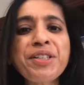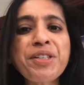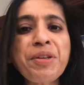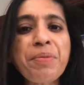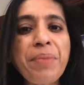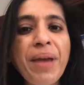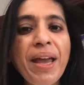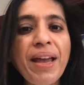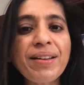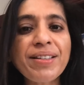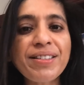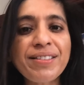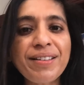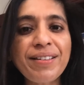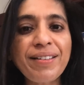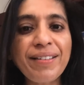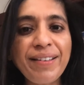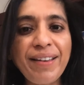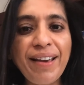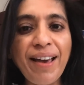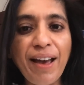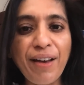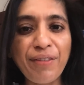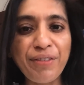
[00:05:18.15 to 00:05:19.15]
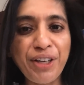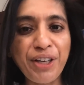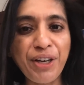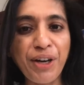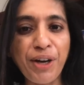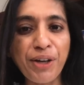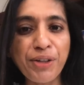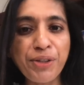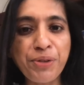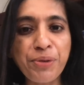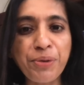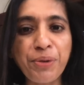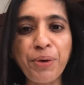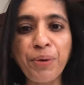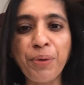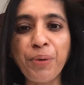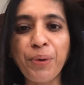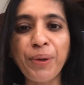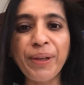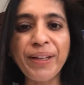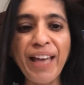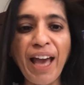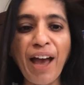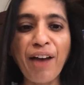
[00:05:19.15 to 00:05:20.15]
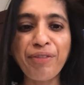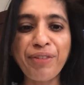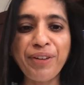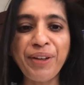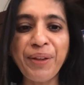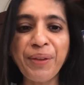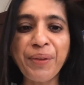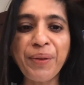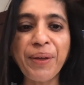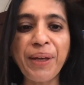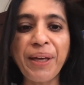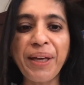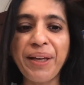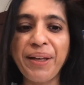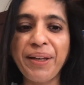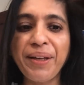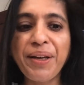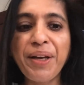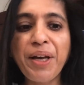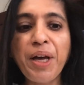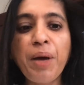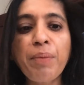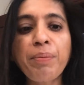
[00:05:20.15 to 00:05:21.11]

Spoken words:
major caveat to the whole caffeine thing.